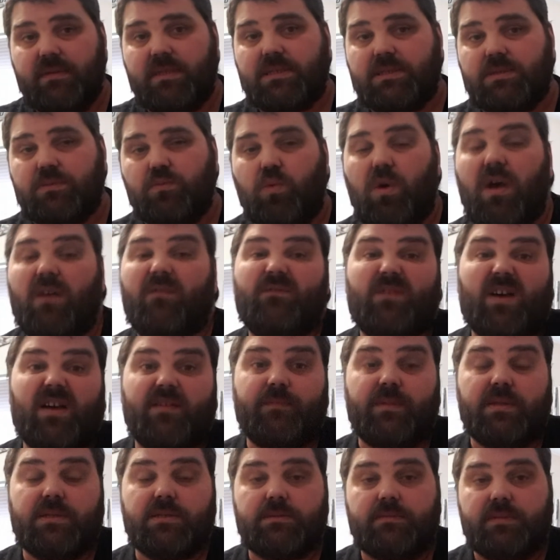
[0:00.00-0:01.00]
This is, well,
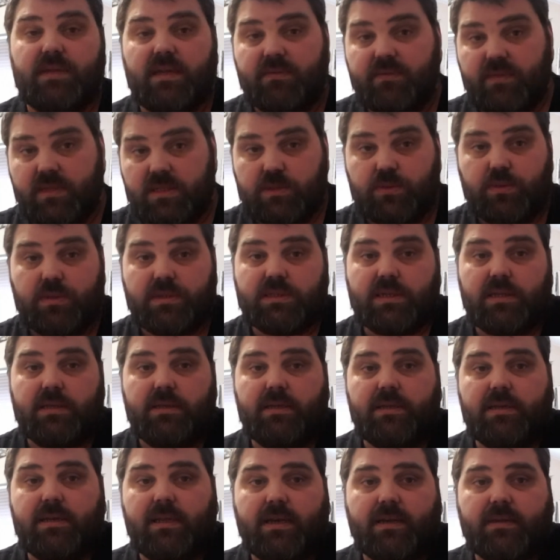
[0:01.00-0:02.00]
5 months from now. This is what it's going
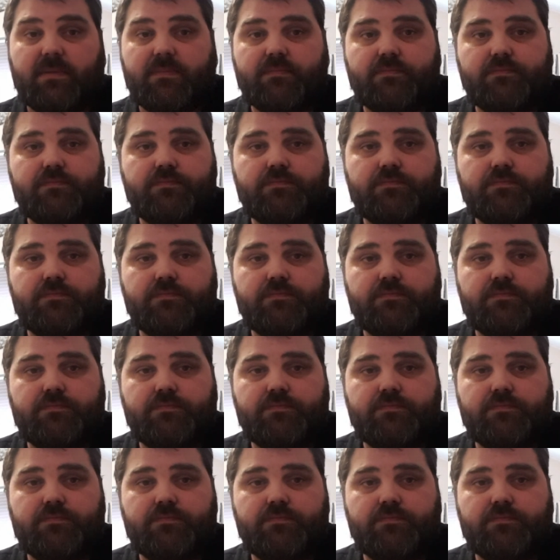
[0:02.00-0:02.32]
to look like.